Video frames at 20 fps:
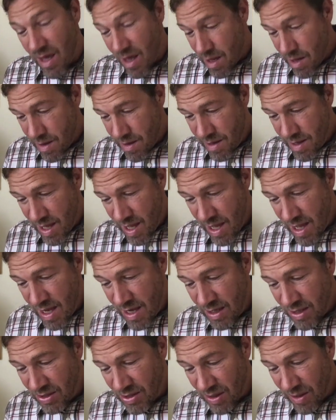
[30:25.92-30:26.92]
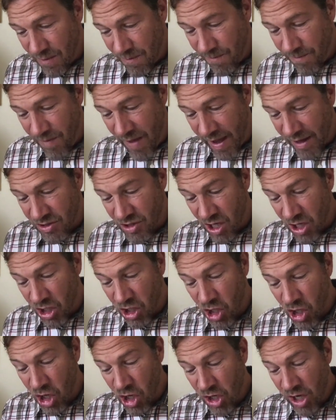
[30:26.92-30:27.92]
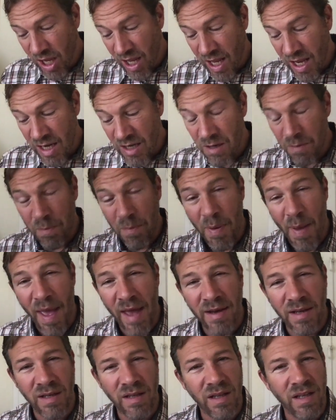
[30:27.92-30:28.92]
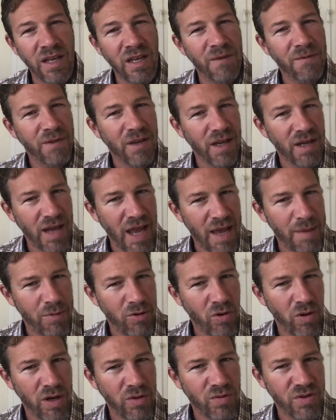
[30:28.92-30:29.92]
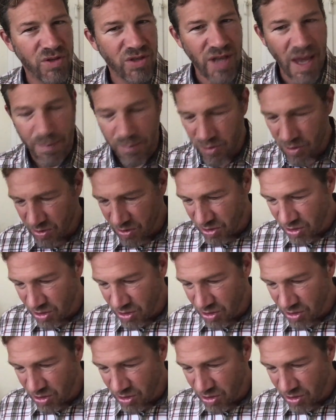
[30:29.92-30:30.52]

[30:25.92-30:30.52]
these effects occurred independently of cannabinoid receptors.